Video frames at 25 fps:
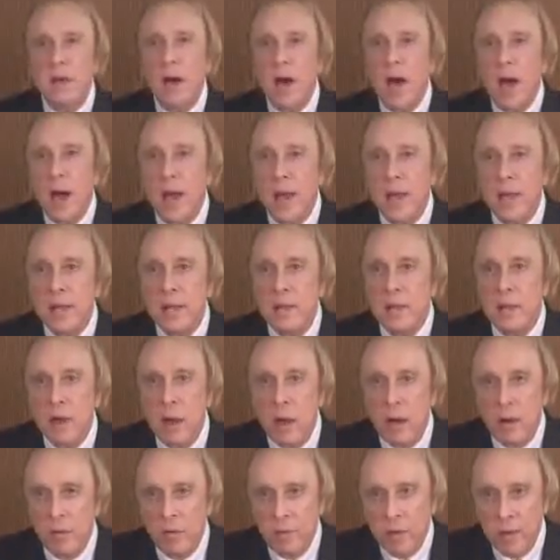kind
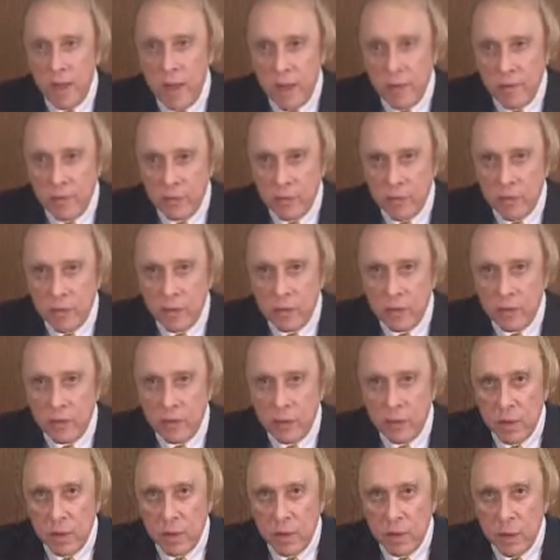of leverage
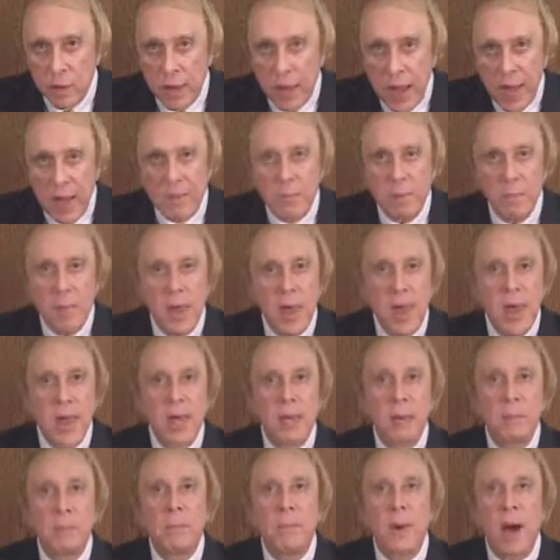and
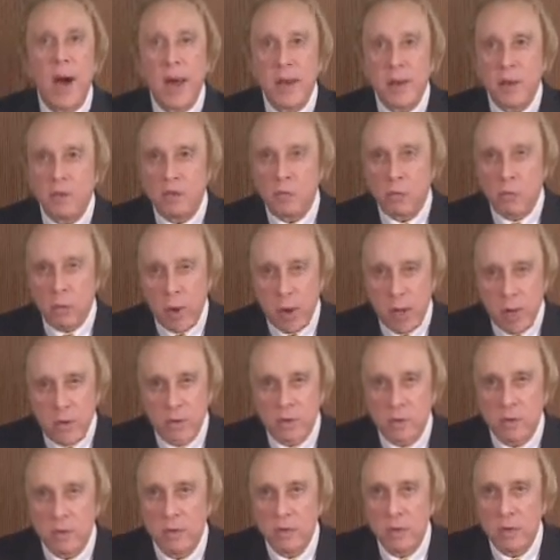paying modest
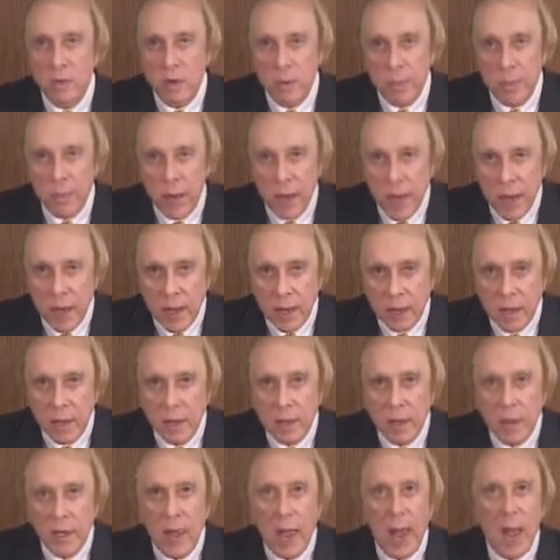rates to the bank
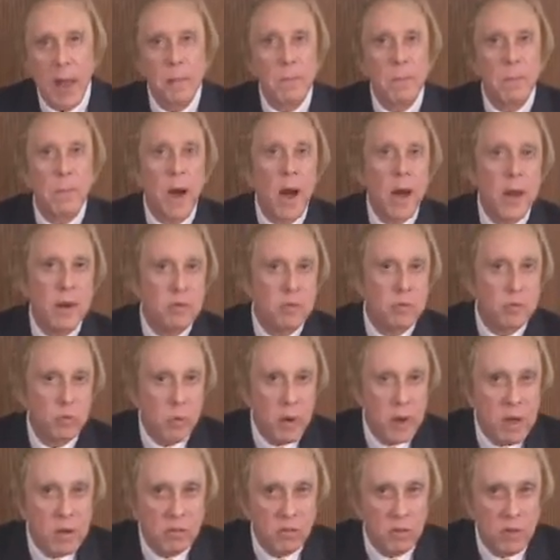and modest
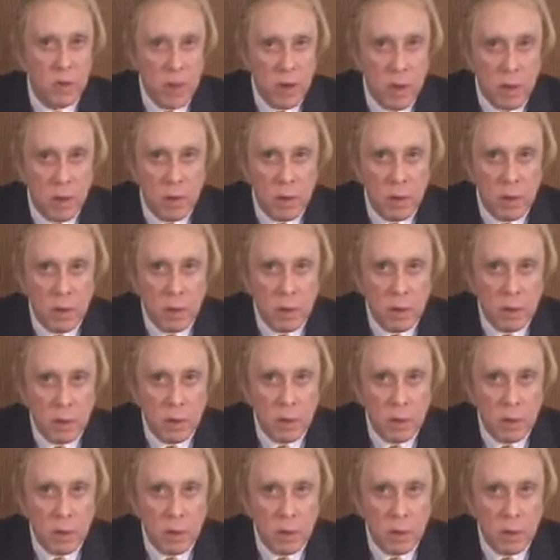rates to the owner,